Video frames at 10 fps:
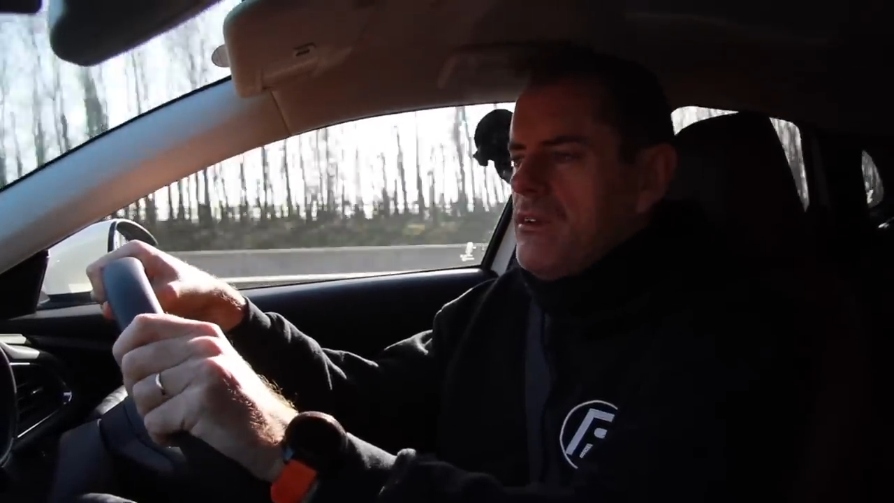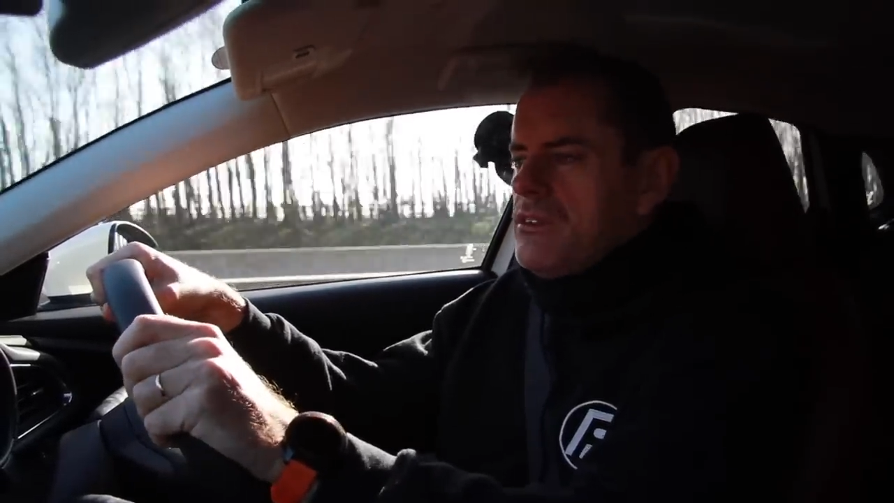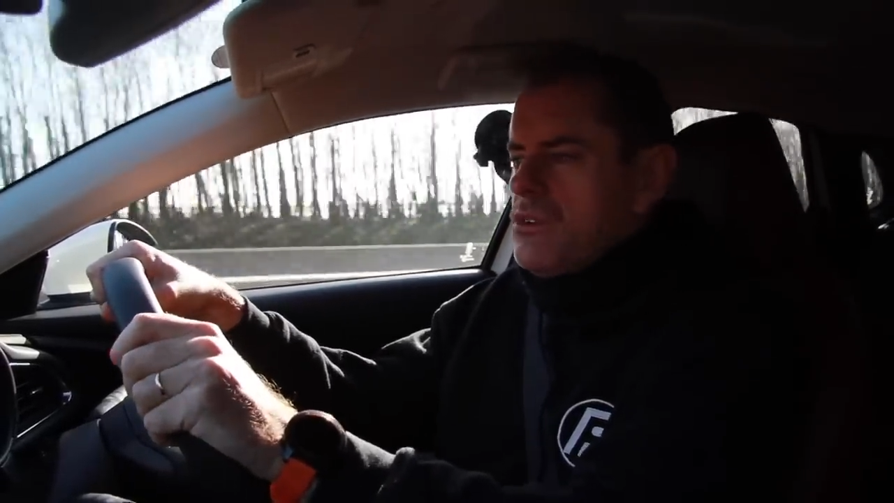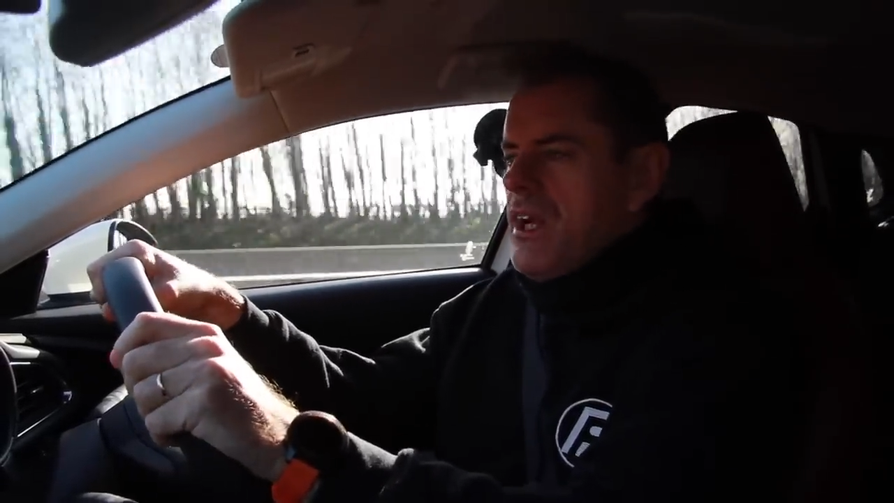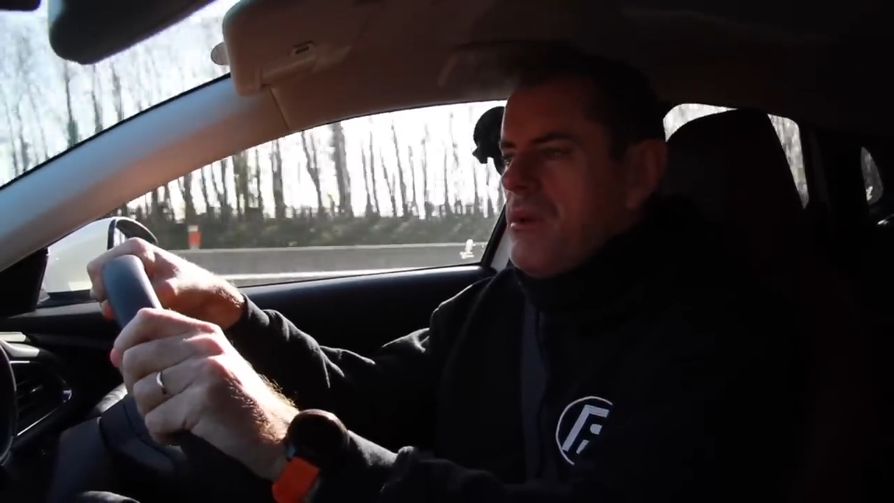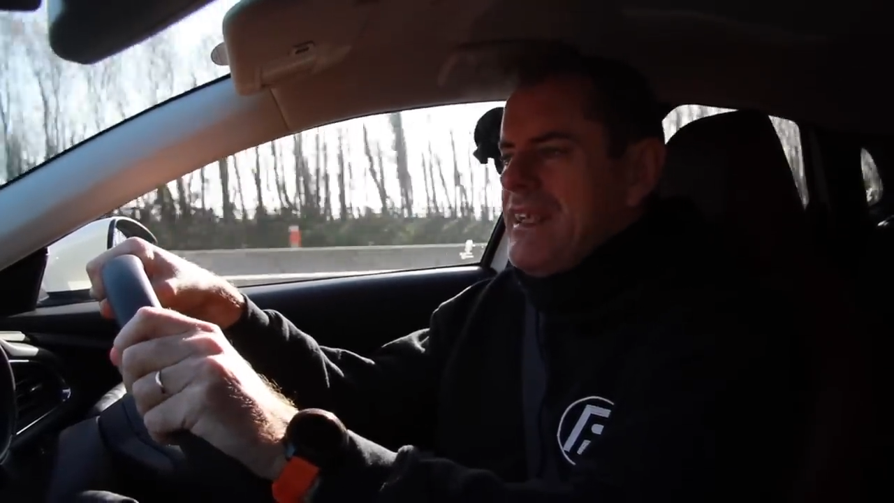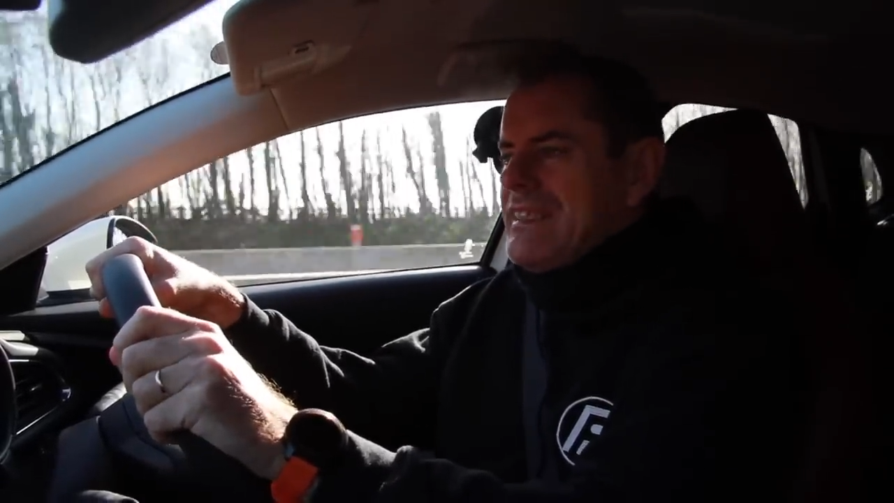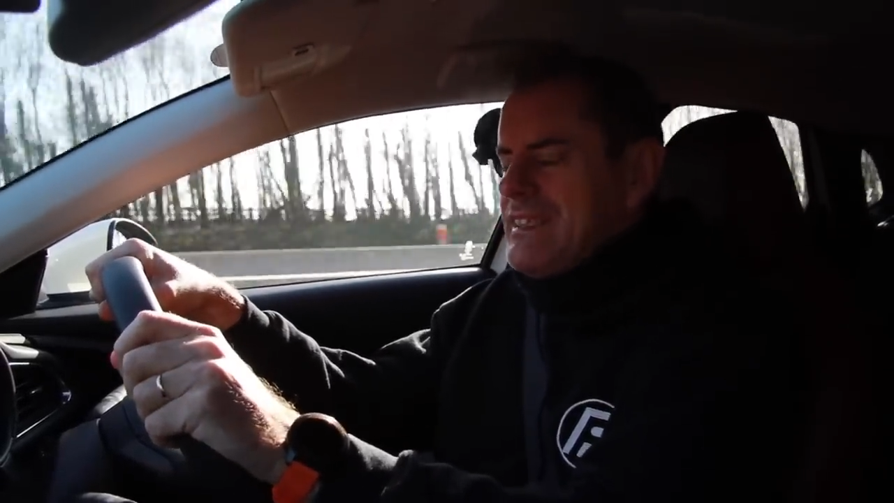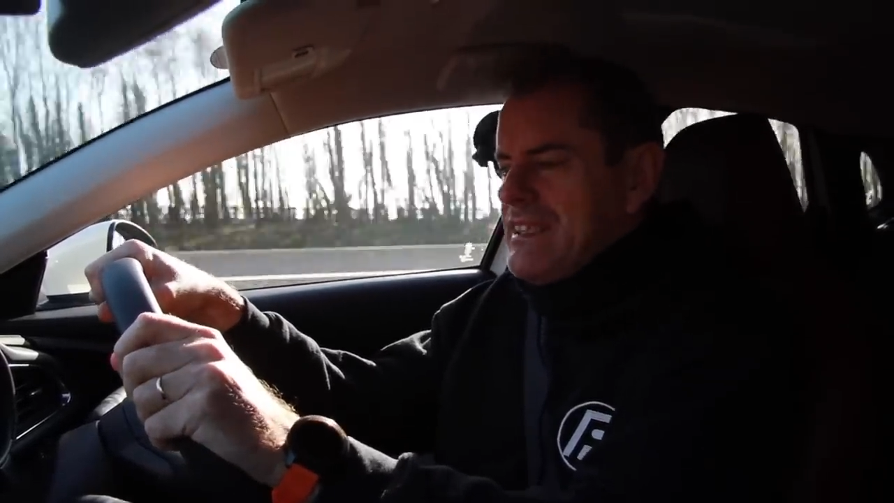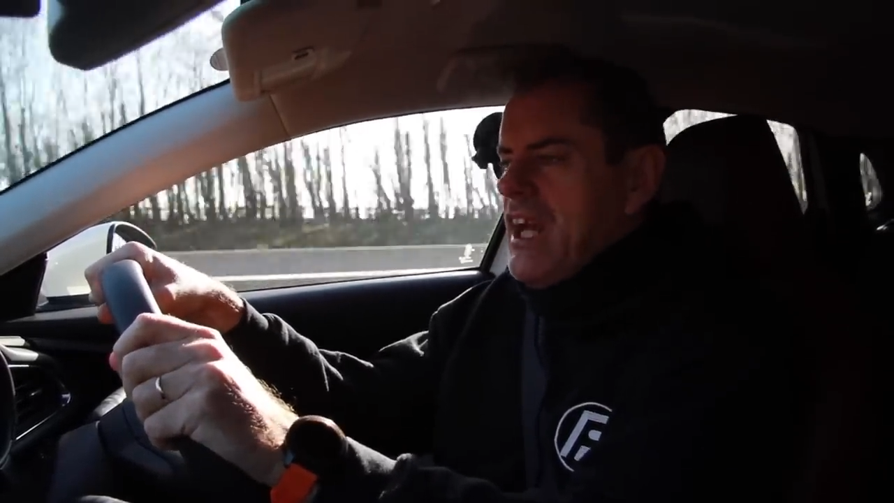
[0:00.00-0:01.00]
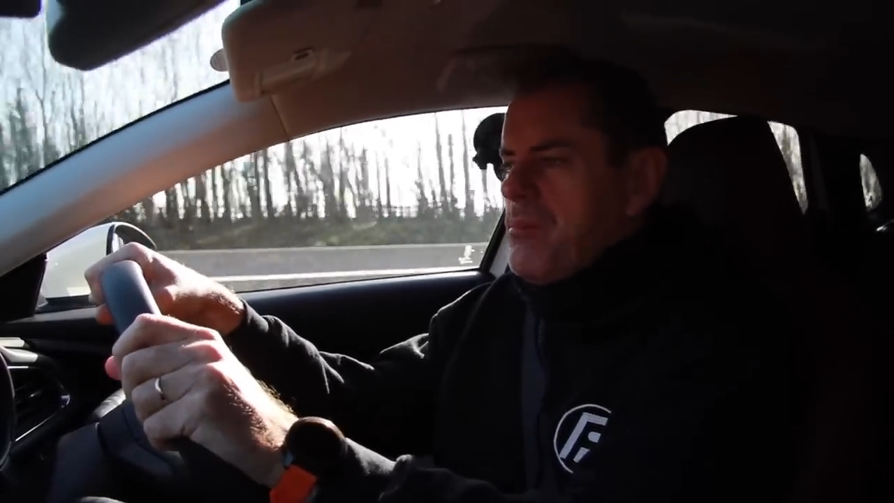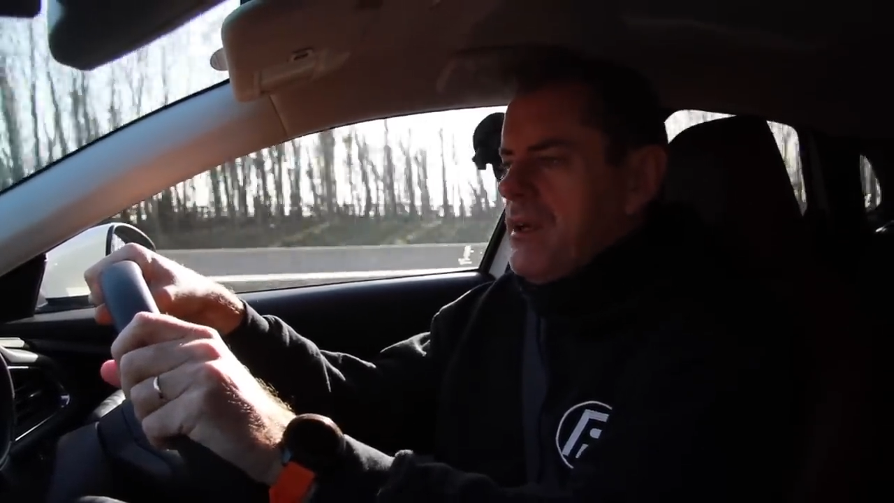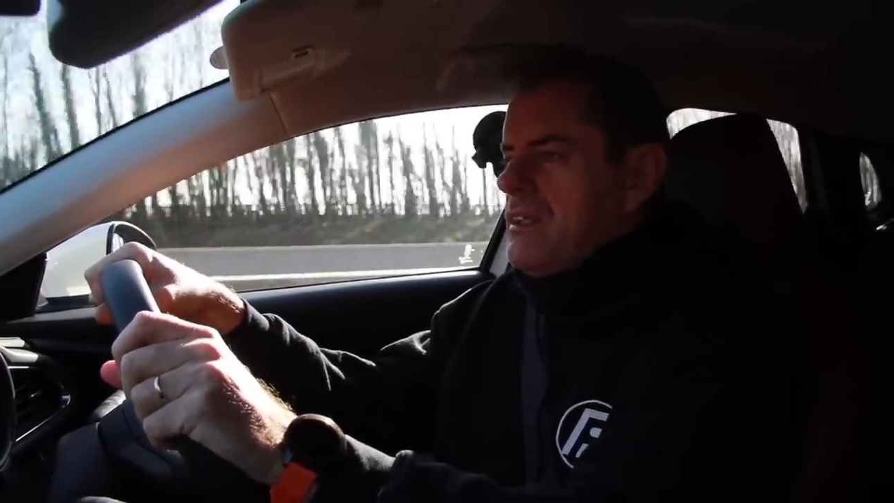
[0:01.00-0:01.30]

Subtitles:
a big step.